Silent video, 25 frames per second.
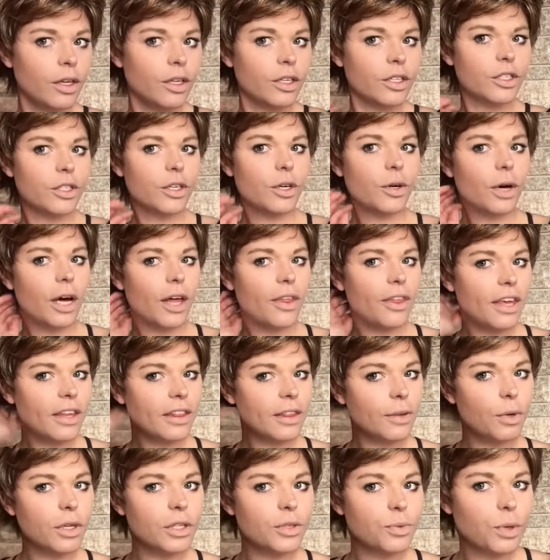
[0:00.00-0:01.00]
So I think
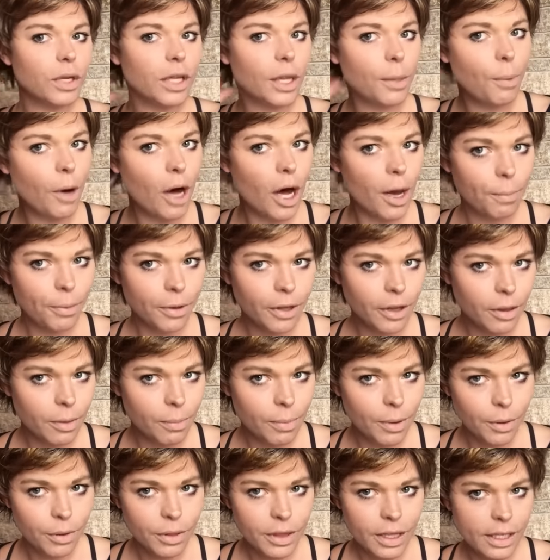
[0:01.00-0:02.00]
that what's really popular
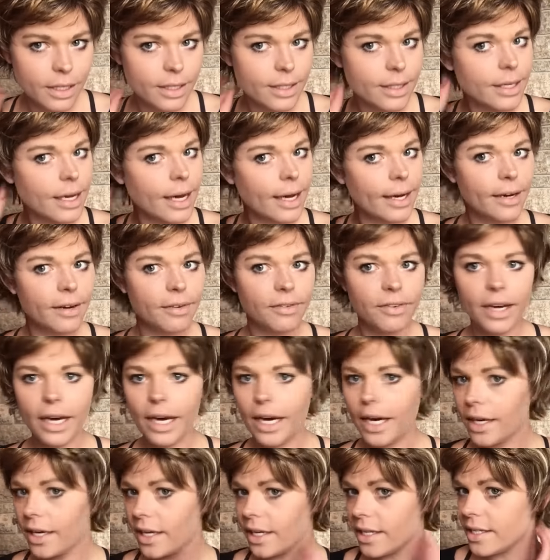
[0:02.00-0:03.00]
about this kind of
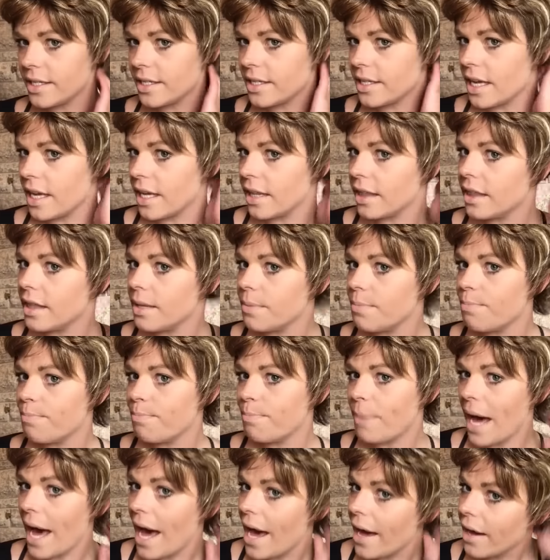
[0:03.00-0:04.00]
cut is that the
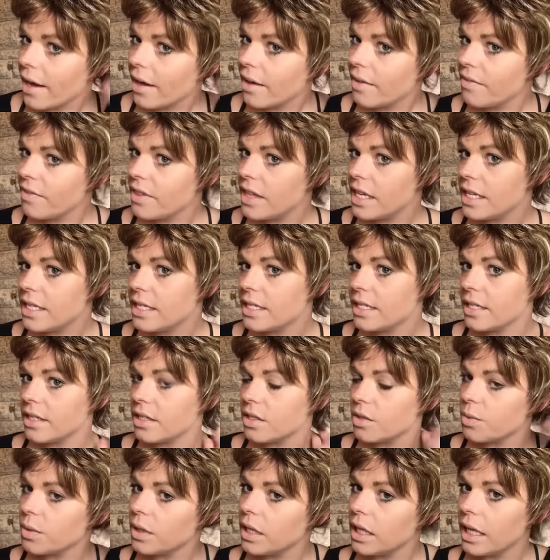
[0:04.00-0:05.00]
back of this
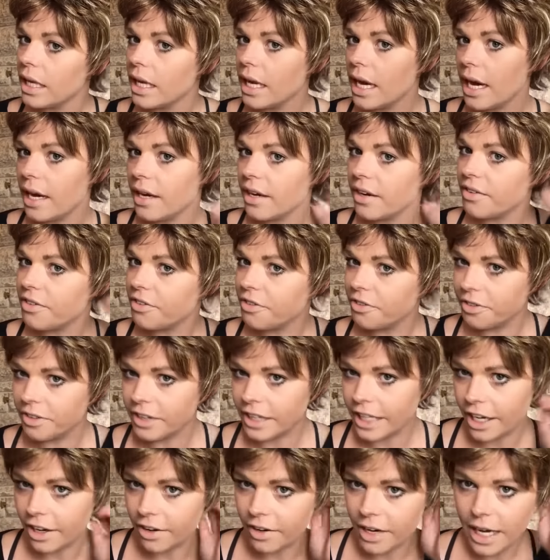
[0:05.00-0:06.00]
is really kind of
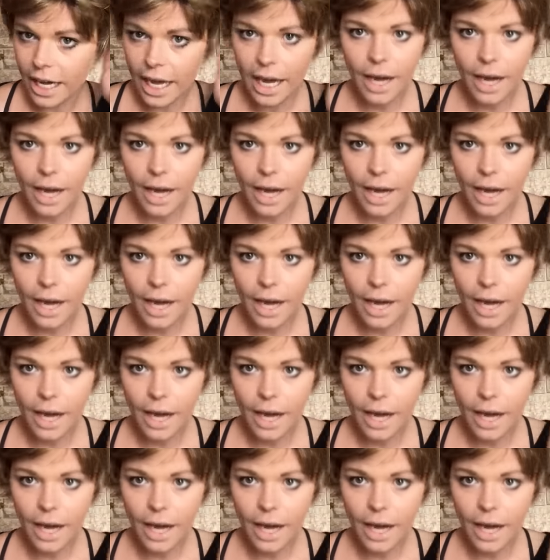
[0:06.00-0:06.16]
flaring